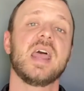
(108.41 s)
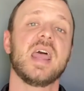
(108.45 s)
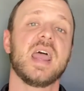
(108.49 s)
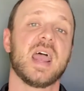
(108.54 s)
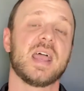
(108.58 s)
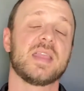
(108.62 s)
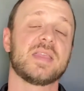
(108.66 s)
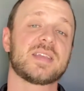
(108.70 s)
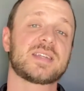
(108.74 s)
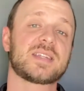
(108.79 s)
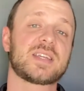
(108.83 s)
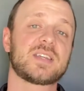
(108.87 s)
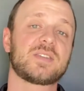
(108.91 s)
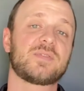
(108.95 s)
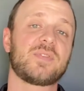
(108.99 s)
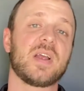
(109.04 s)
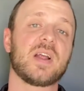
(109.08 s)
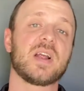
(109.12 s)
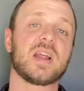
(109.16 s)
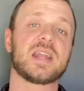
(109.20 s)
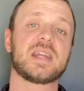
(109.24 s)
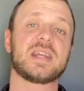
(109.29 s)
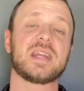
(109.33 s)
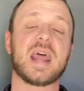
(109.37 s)
And this is
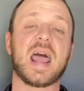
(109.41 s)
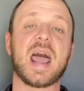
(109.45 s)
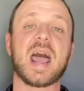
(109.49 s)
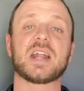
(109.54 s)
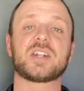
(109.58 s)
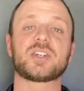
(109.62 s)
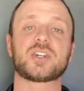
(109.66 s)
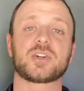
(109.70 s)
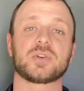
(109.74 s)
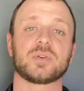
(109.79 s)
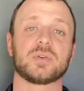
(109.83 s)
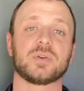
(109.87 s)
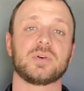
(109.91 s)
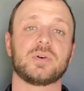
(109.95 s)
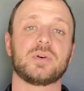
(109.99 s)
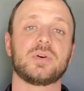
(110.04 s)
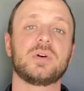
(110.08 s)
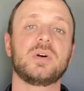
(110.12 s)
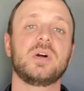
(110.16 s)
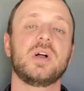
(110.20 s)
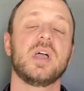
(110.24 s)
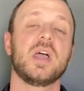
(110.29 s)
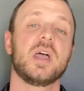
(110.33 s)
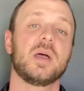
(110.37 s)
very
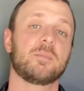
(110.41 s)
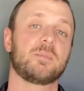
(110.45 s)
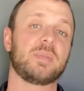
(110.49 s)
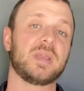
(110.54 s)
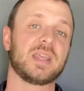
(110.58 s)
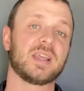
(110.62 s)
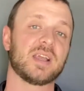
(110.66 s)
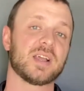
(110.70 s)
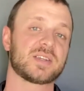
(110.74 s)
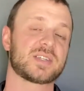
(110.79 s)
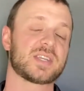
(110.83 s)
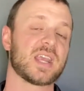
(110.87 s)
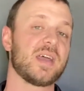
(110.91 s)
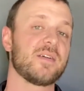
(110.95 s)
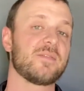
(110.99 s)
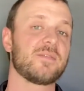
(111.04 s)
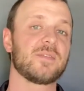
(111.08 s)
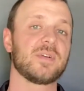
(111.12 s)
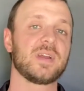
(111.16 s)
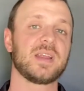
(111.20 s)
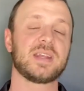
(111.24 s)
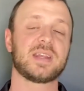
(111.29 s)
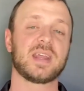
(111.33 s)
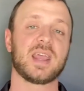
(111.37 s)
natural because
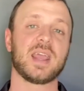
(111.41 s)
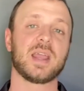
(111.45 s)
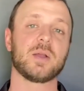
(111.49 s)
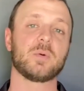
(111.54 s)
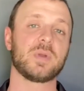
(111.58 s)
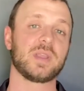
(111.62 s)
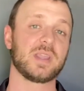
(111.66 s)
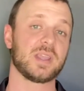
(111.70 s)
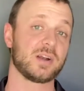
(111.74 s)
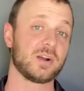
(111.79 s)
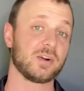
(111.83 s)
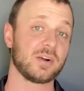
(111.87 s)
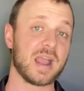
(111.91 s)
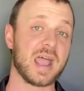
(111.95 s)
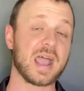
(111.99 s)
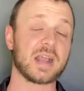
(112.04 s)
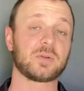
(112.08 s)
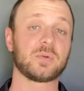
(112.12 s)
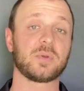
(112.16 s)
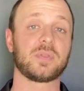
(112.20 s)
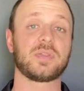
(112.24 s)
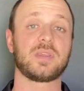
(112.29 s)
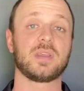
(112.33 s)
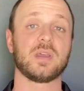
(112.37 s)
every day we interact
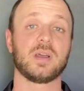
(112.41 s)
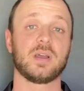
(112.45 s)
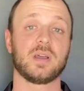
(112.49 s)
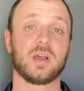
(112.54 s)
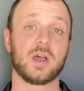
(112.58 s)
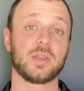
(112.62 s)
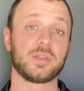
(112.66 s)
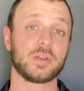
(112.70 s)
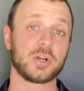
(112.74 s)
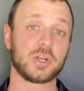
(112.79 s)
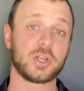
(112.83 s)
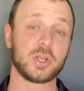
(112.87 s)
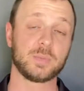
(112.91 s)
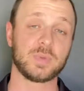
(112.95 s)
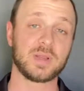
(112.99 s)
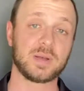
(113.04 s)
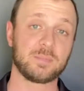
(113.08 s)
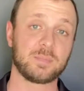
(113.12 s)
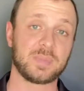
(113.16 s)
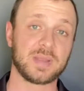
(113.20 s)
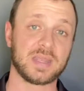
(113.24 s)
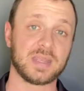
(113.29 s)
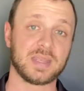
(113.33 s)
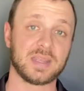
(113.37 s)
with other human
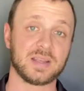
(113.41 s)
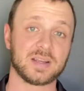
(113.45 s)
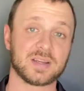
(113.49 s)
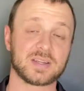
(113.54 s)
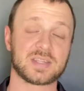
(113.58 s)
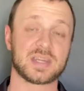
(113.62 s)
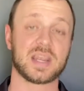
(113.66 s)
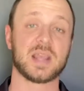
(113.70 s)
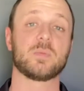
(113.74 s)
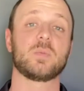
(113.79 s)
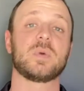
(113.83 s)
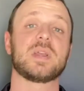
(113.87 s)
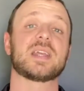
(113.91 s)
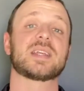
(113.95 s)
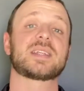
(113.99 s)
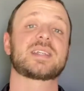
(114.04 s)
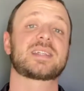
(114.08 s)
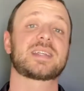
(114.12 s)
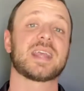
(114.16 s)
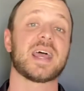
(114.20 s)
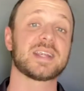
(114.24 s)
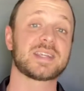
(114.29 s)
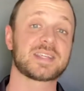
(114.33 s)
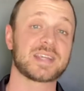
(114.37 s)
beings and we
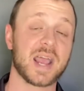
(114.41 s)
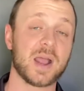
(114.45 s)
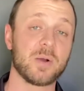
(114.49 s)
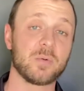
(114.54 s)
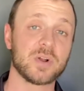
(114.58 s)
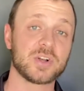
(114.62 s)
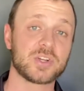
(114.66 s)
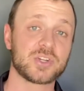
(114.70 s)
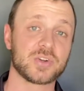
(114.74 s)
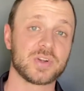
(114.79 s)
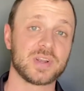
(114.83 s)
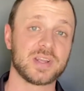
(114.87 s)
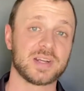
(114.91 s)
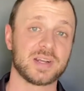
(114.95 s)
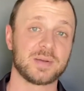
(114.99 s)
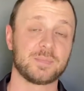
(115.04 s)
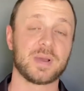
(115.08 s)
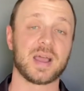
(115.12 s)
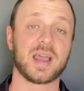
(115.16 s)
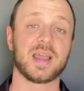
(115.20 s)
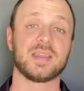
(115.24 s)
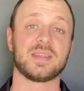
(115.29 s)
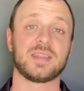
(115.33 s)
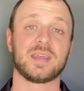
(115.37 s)
assess how we're treated
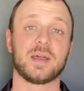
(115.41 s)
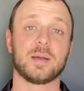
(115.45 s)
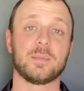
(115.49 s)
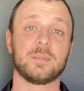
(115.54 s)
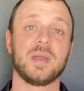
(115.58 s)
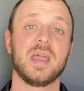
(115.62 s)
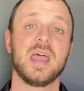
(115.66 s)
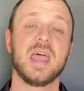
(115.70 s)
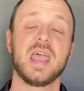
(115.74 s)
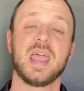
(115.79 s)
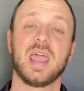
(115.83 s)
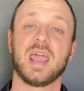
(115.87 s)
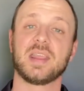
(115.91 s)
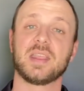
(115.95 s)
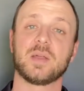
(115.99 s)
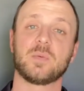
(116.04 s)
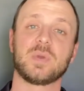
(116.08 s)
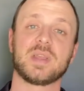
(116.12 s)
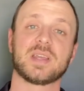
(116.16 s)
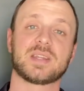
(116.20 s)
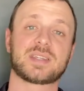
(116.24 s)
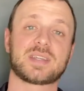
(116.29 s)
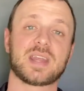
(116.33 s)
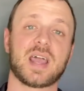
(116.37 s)
by them, and then
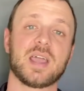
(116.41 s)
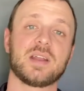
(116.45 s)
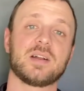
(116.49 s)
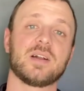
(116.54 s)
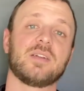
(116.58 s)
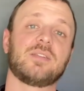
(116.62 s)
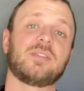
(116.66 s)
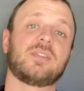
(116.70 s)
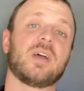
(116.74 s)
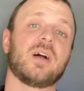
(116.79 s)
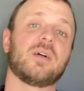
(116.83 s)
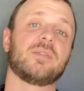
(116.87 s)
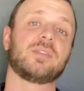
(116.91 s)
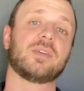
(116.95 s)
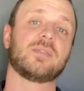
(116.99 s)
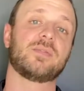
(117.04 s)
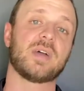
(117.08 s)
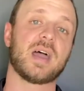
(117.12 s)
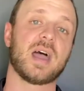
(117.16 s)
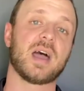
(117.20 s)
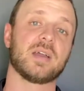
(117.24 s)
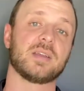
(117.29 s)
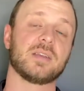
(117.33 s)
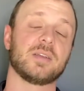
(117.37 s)
we assign ourselves a
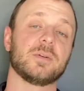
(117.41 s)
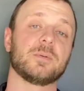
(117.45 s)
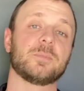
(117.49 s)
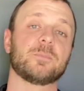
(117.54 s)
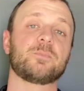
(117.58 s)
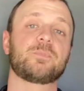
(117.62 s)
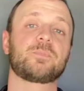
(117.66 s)
value.